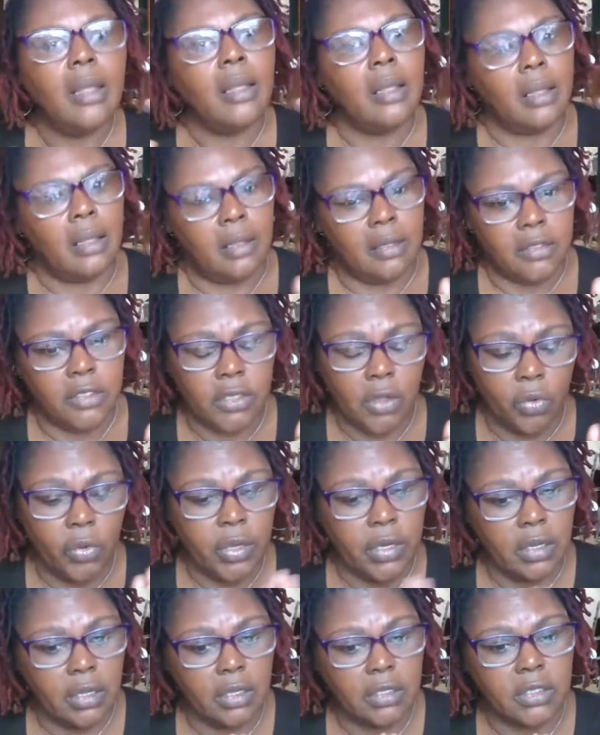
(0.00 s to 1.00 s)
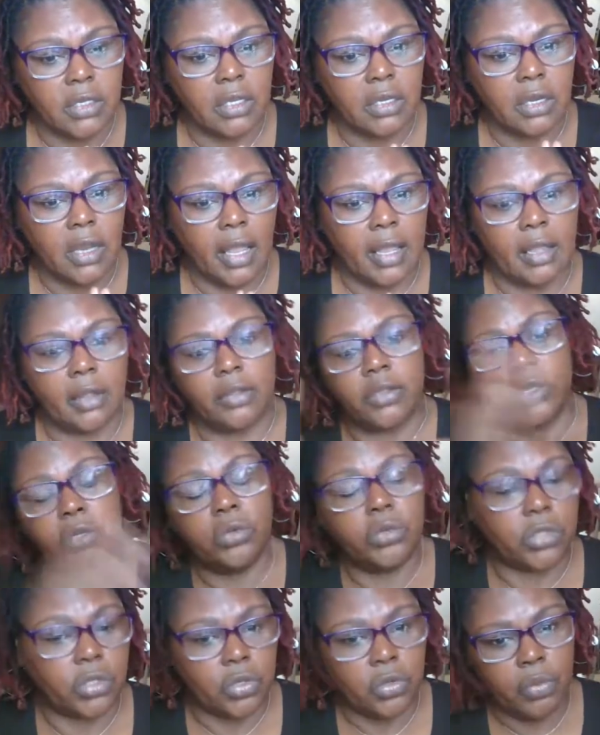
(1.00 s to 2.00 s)
And so it is a, like a
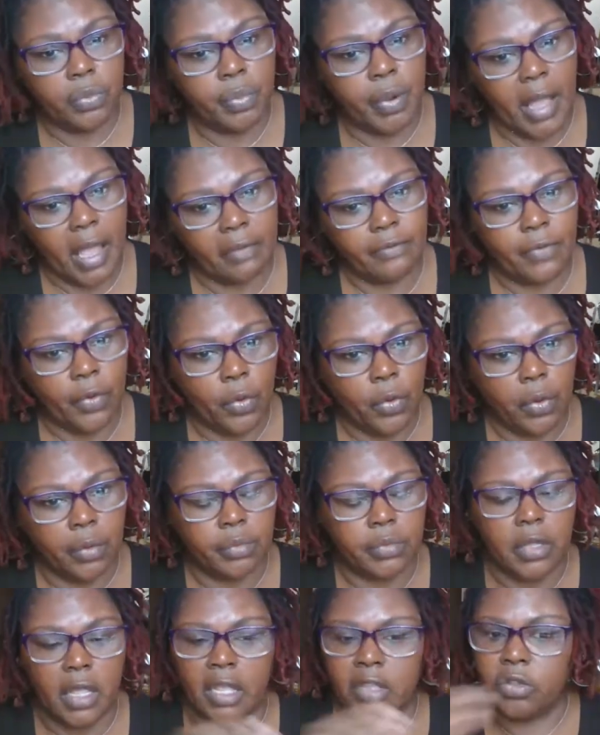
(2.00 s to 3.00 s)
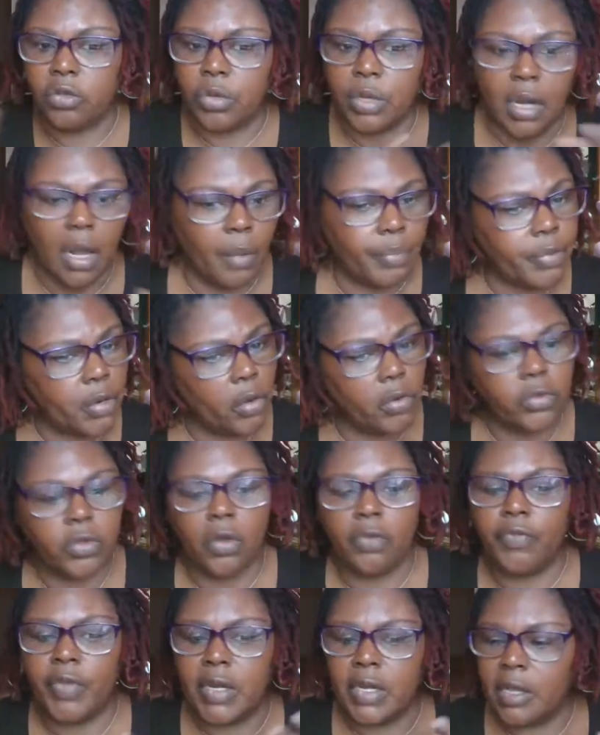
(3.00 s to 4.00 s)
YouTube platform, and you can upload your
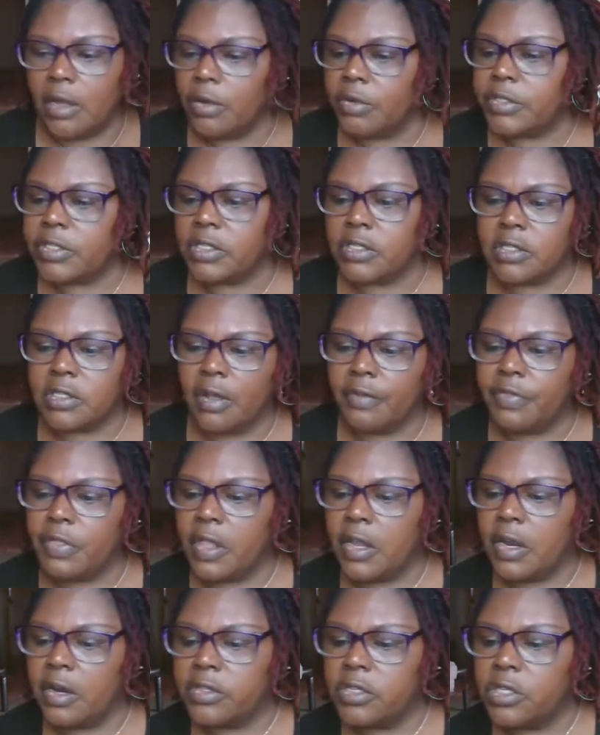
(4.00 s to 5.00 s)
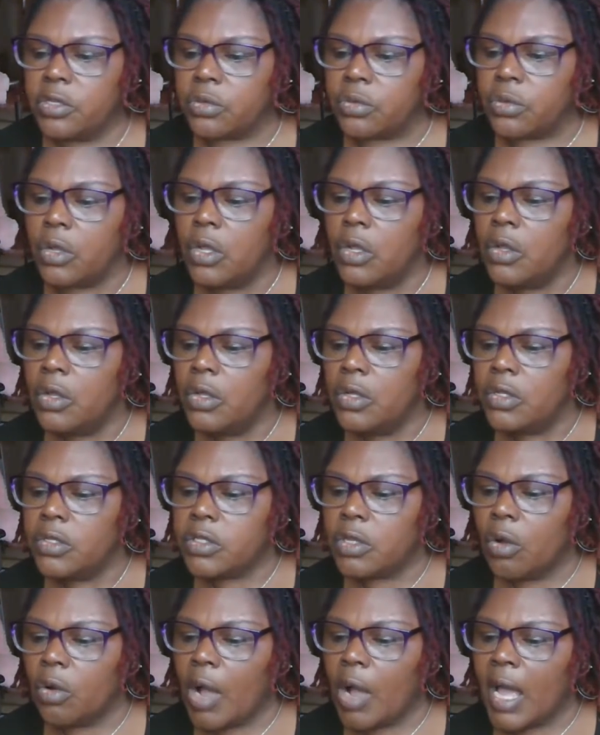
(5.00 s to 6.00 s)
videos and stuff there too.
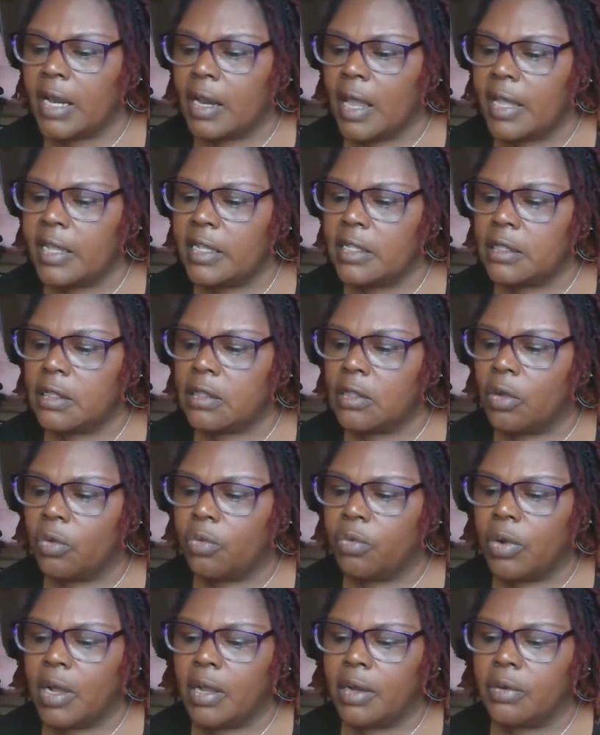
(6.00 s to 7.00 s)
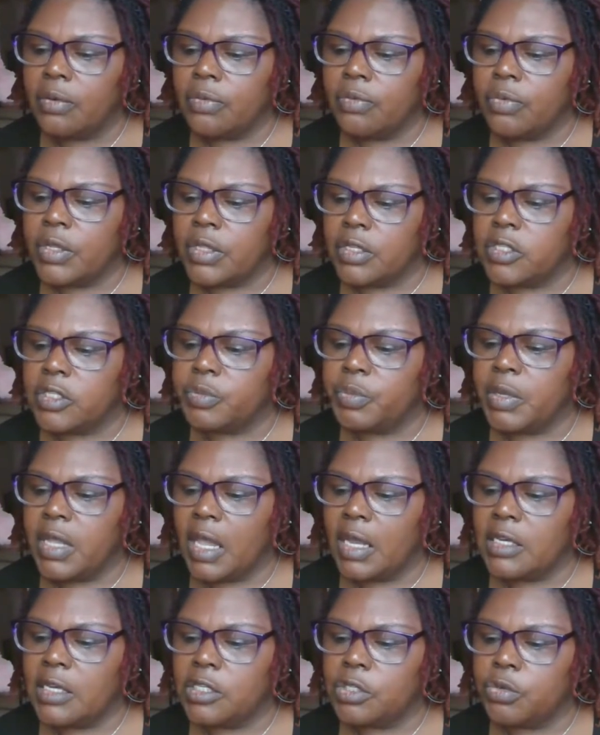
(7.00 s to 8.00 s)
So I like the one with the
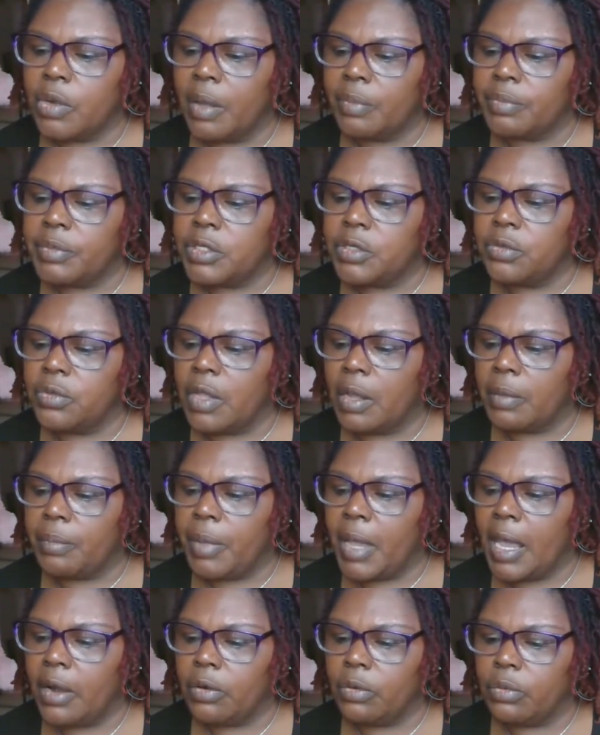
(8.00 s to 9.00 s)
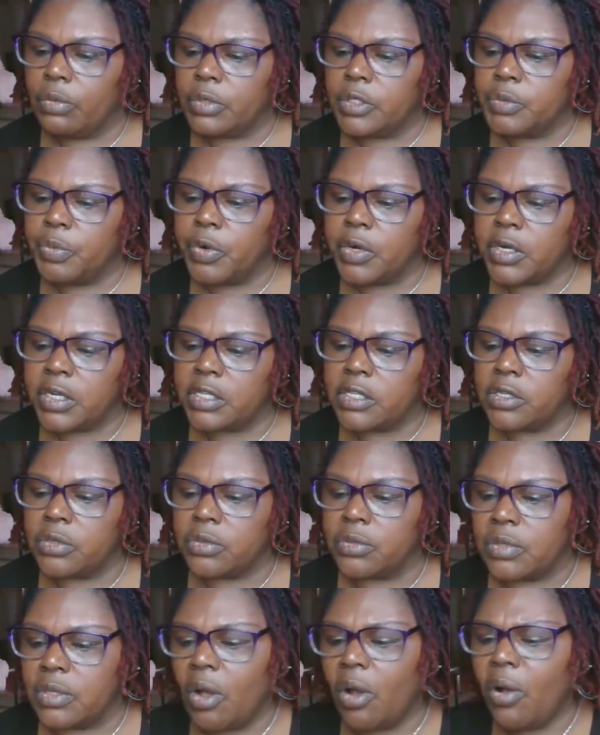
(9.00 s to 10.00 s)
spaghetti strap too. That pattern was pretty too.
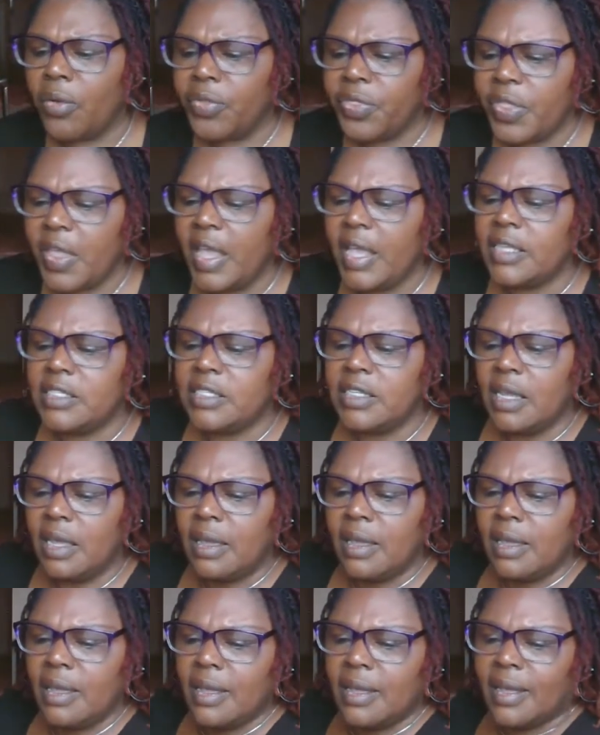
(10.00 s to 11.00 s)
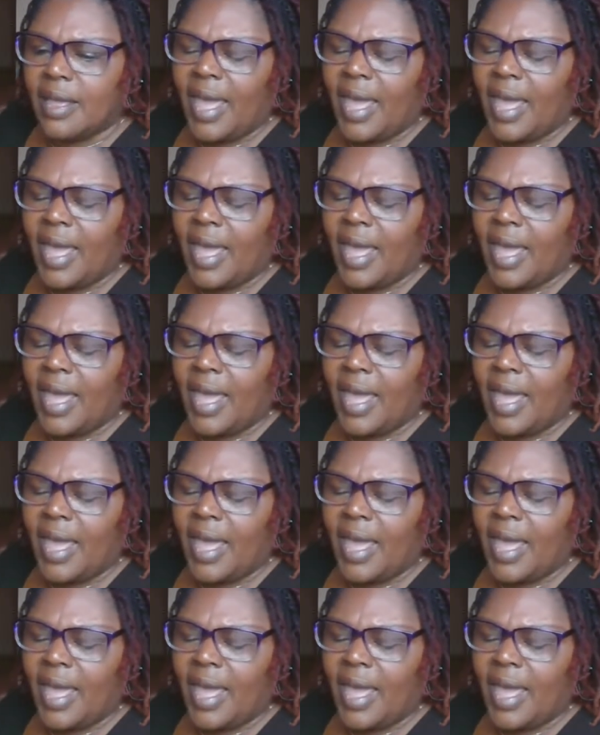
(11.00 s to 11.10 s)
Oh, thanks. Yeah.